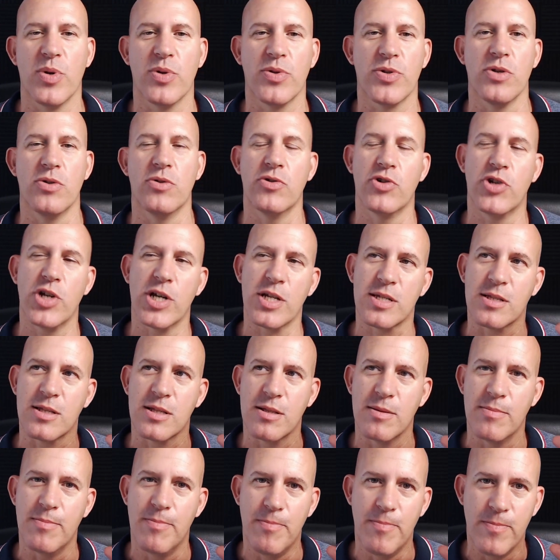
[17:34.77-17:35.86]
So just
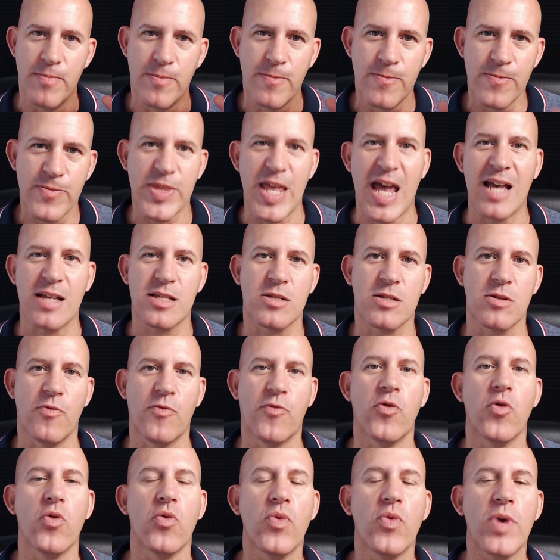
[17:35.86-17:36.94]
test on
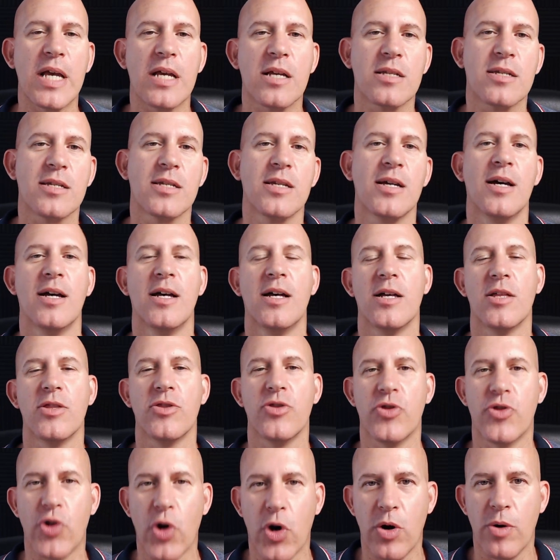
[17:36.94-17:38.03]
full weeks,
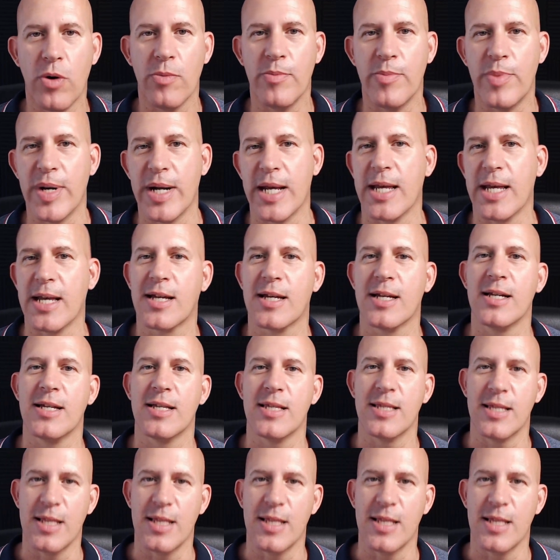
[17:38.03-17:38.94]
don't break the